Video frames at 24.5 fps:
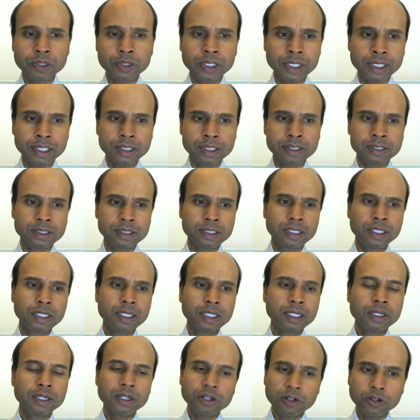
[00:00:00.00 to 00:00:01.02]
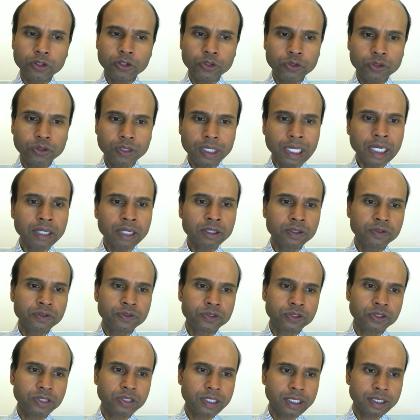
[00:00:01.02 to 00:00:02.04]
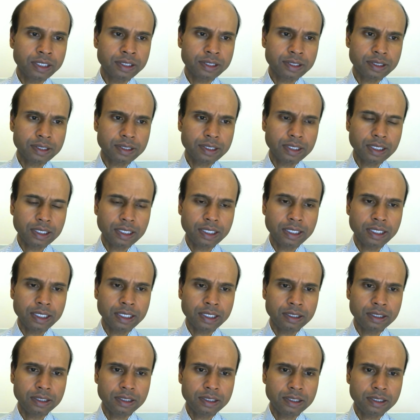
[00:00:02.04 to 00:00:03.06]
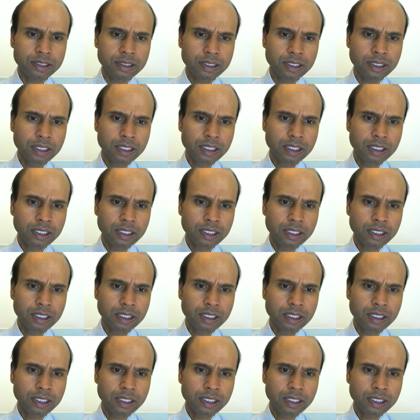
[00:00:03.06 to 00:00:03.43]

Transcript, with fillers: prayers on your lack of trust and